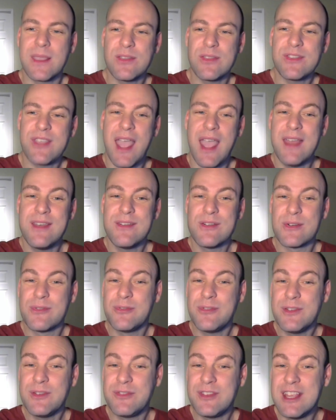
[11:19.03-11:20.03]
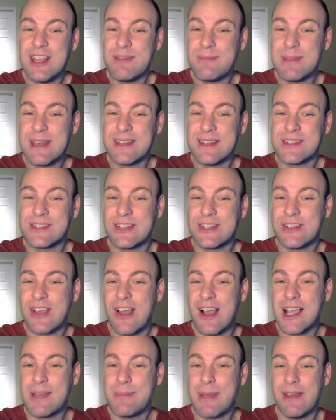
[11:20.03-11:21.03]
ten or fifteen minutes to
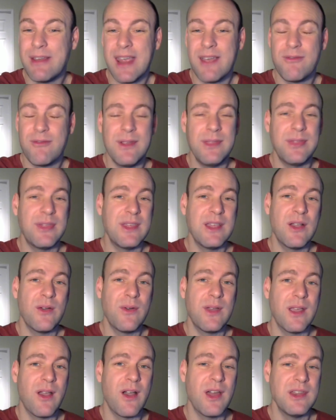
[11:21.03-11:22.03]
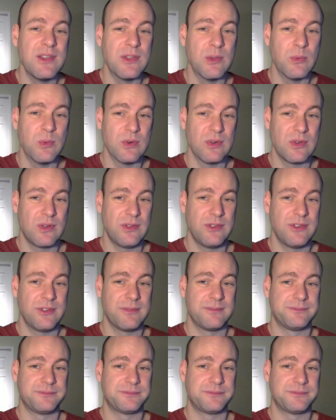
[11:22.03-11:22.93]
talk about everything going on in the world.